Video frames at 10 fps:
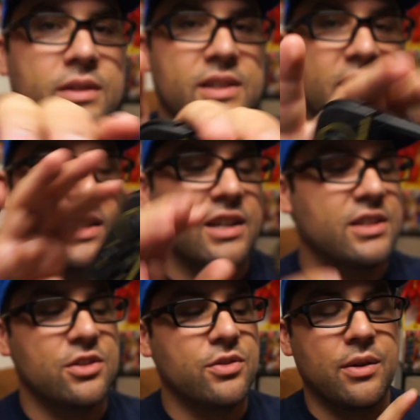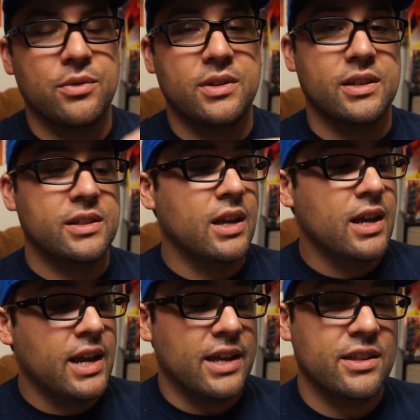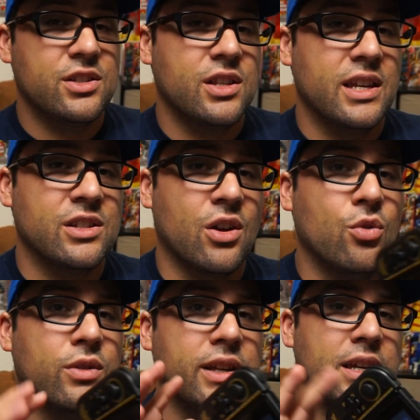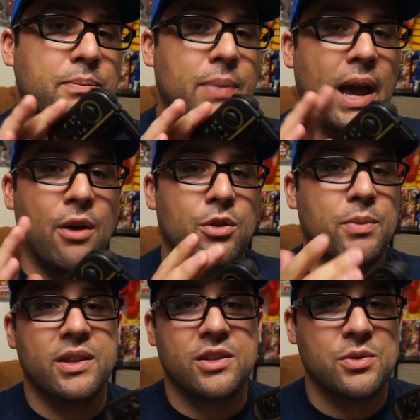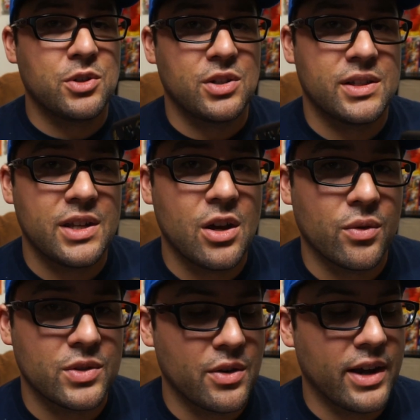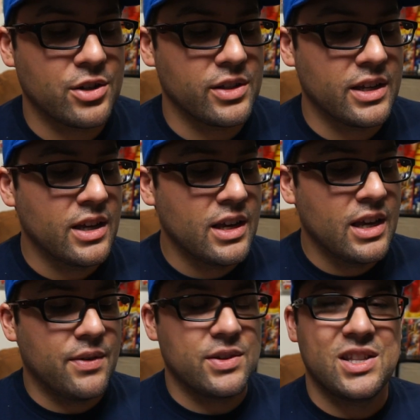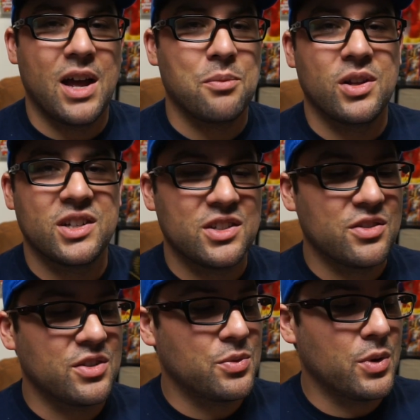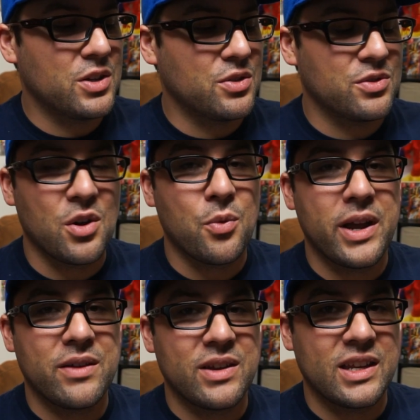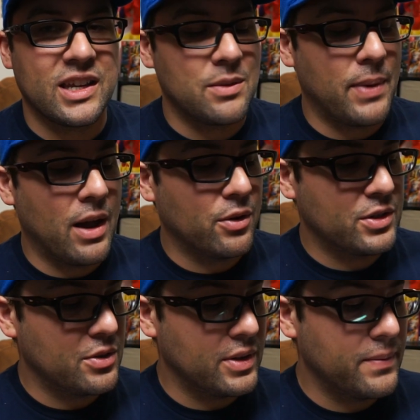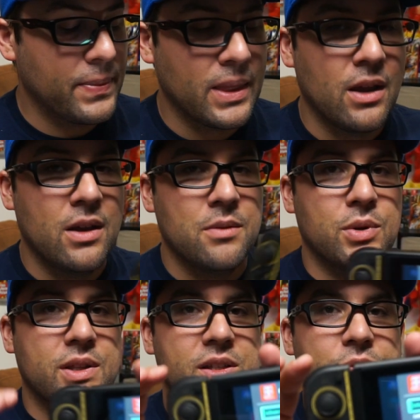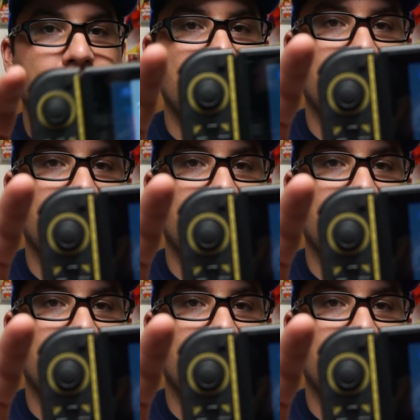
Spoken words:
it doesn't do that with this. And this is only powered by the switch itself. So actually, if it's not plugged into the switch, there's no way of getting any power to it. But this is what it